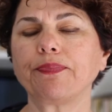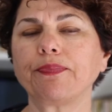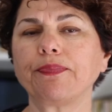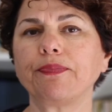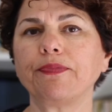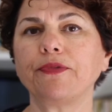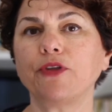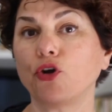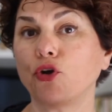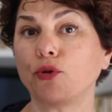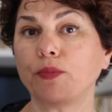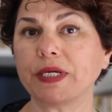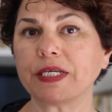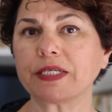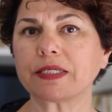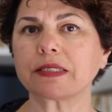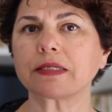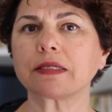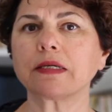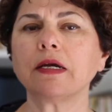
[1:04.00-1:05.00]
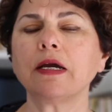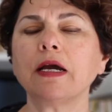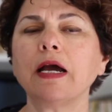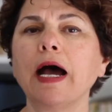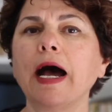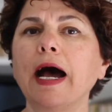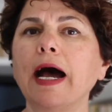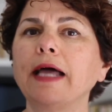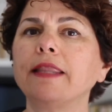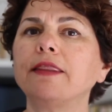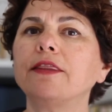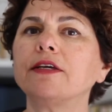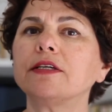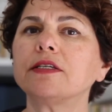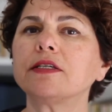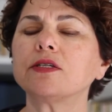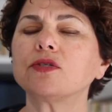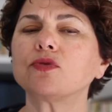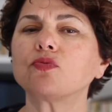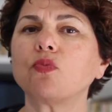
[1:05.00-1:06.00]
dermis. And
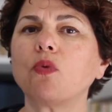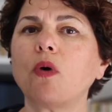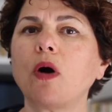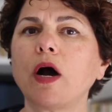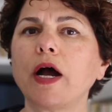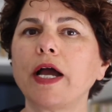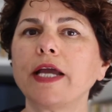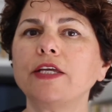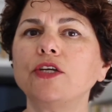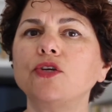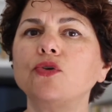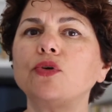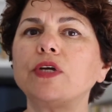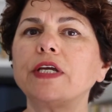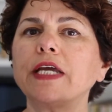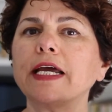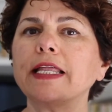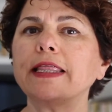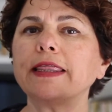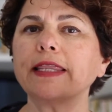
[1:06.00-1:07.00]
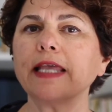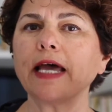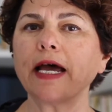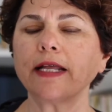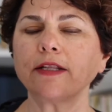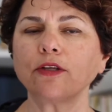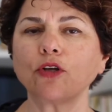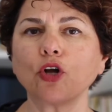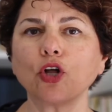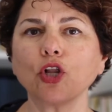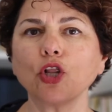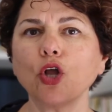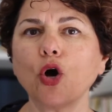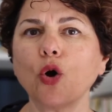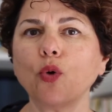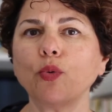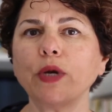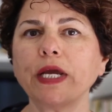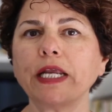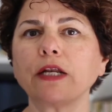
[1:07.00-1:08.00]
this is why you get that
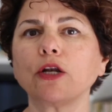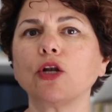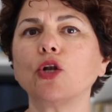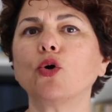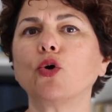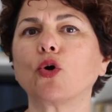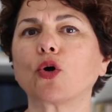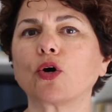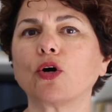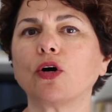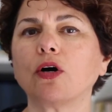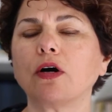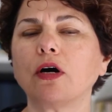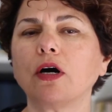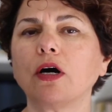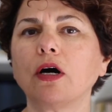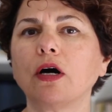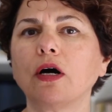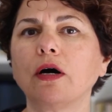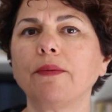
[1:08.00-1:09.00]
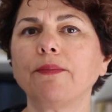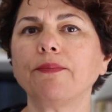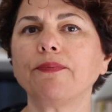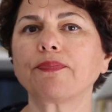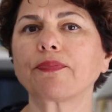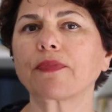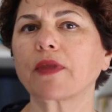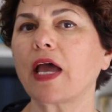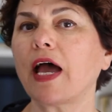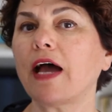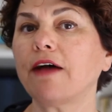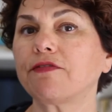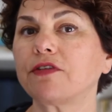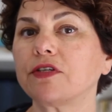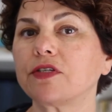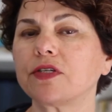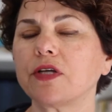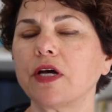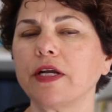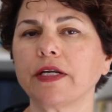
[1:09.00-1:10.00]
glowing look after
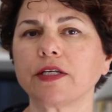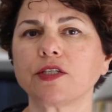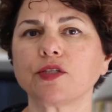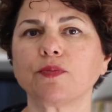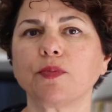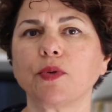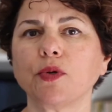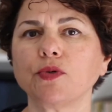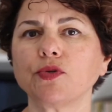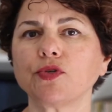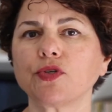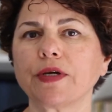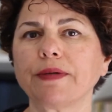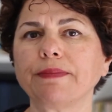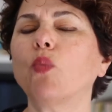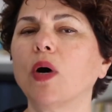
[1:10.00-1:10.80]
sun exposure.